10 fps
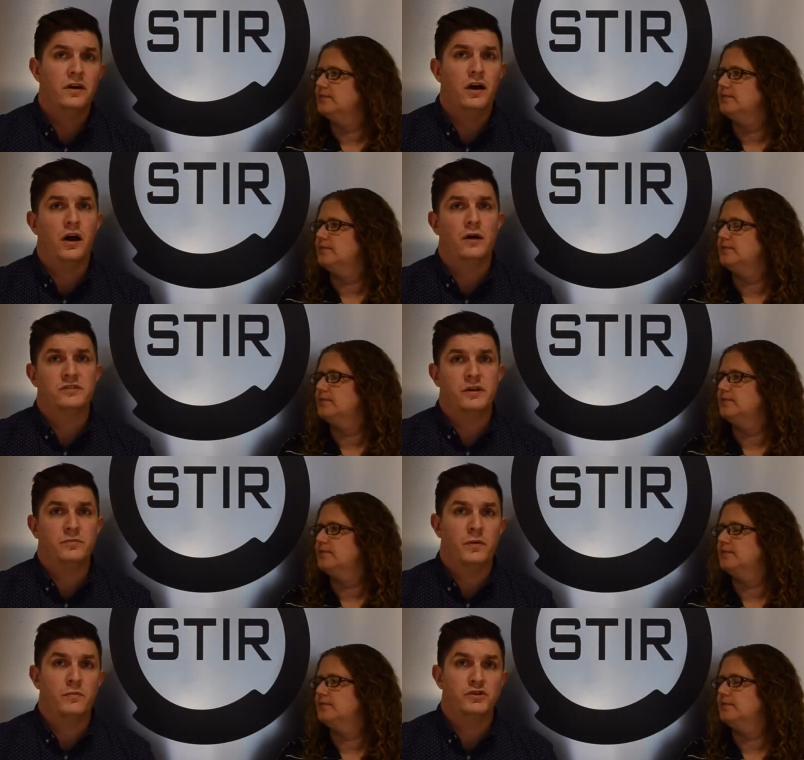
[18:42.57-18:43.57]
Speaker 1: Uh, step
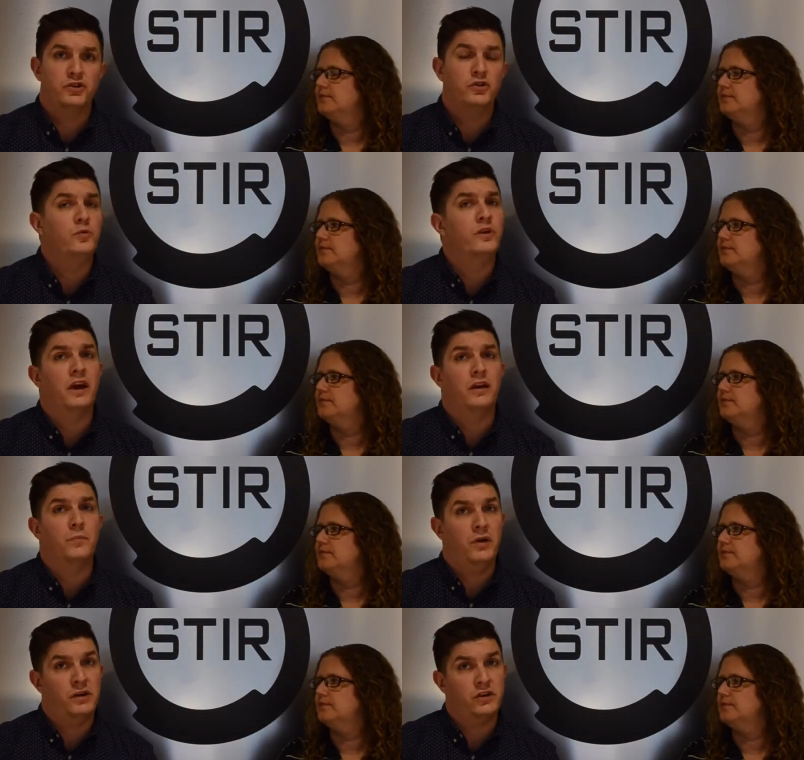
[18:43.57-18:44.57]
number two, we kind of
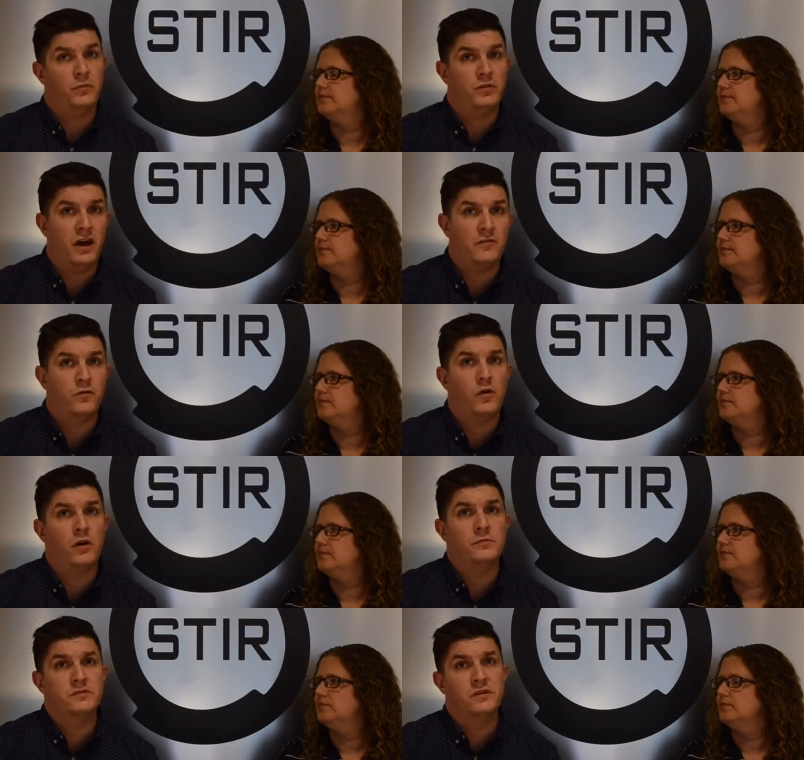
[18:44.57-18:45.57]
picked our
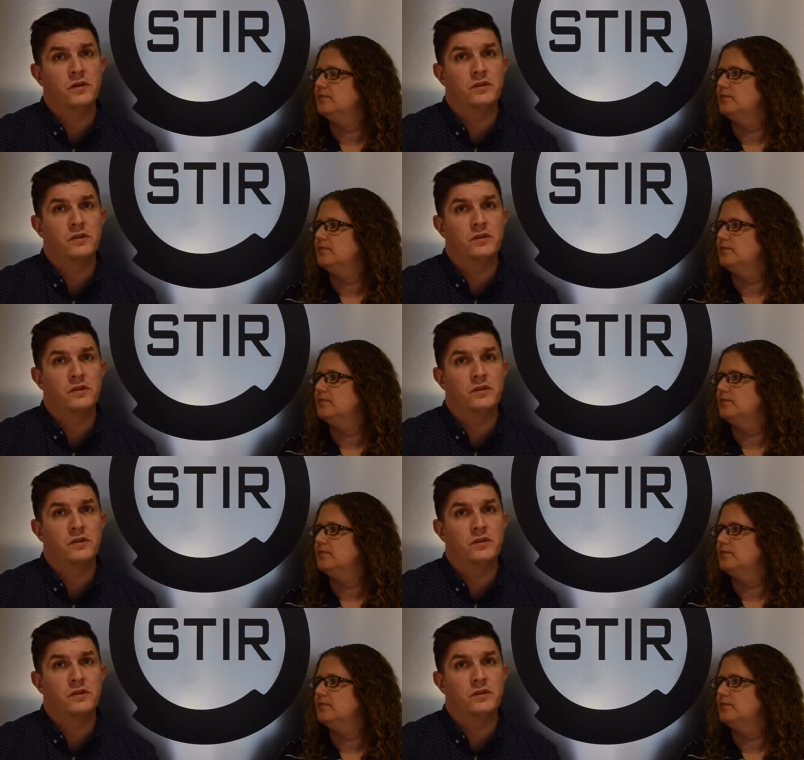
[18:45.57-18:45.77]
platforms.